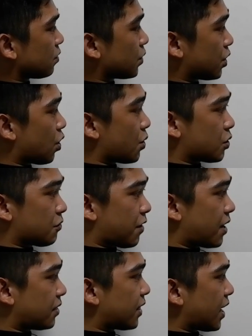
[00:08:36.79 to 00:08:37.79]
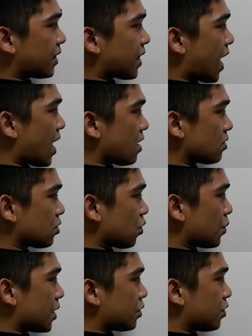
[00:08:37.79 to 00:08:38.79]
We're going to find theta,
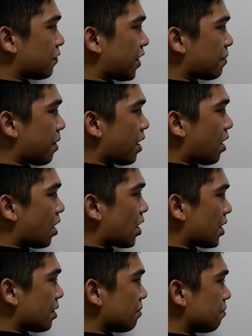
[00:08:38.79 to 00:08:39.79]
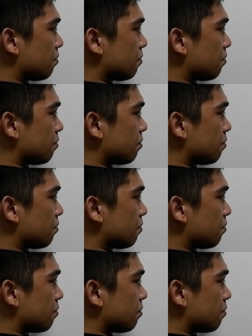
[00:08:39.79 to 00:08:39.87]
so we need to divide by r.